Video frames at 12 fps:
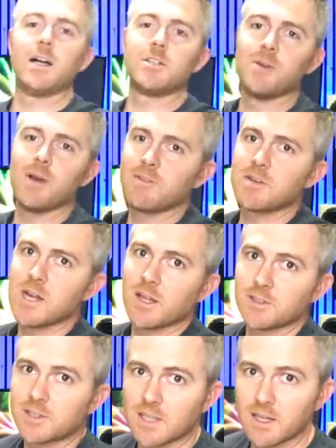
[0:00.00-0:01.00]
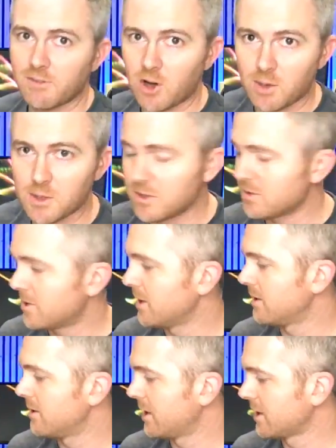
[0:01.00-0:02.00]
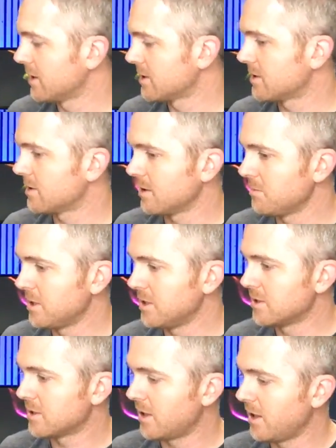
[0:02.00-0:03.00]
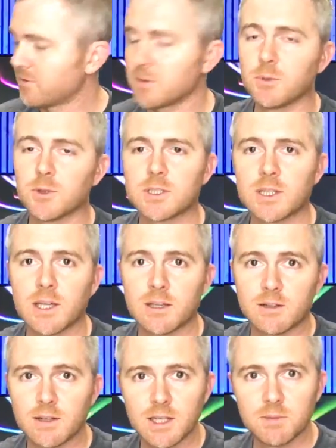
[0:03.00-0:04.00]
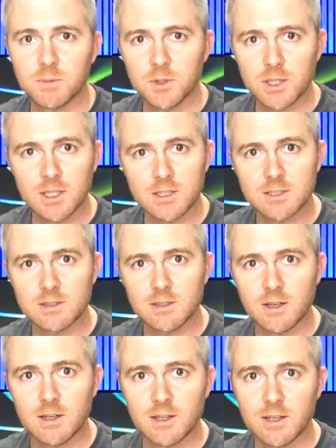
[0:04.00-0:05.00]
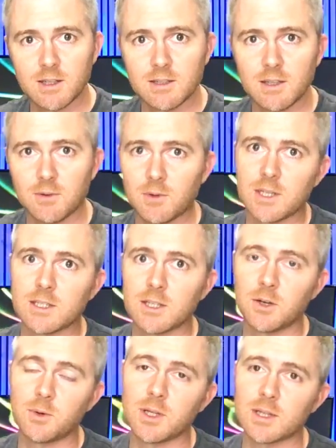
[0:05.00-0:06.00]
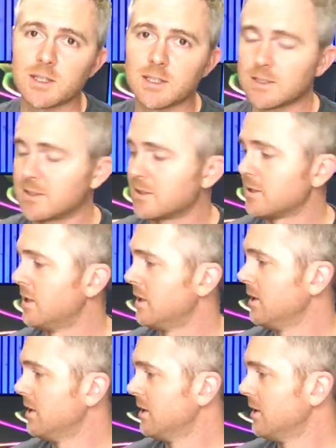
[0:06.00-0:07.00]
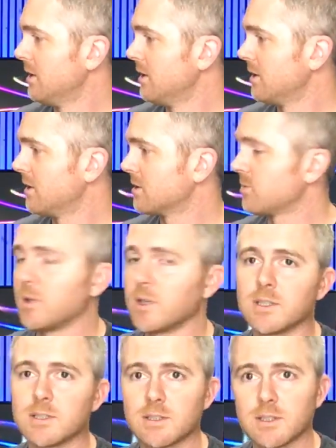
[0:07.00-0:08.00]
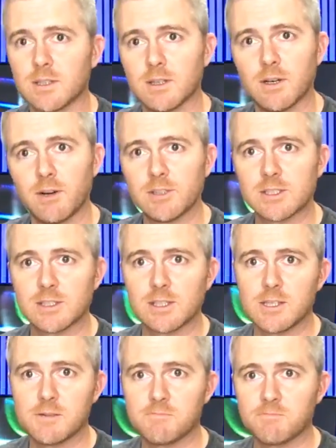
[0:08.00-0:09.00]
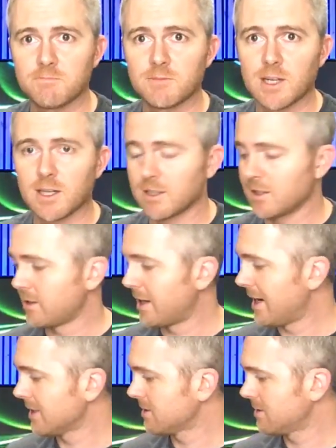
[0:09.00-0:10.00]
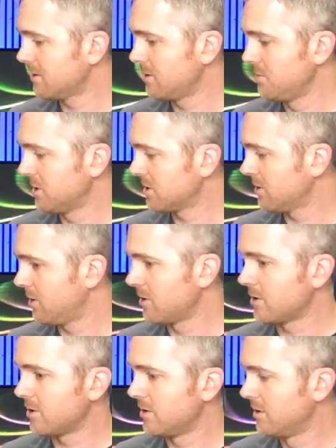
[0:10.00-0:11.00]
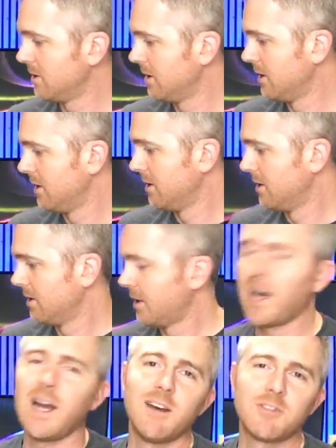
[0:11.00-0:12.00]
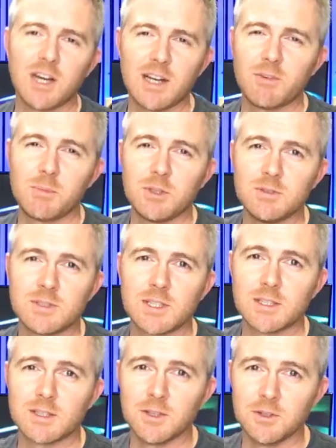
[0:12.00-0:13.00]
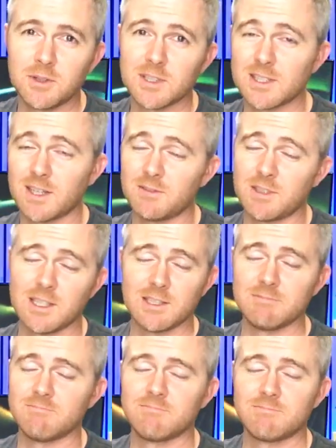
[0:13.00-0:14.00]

do have another set of armor that I guess means I have to put together and put the hinges on and get ready to go with, because this one is obviously not going to last too much longer. I have kind of abused it too, because I've done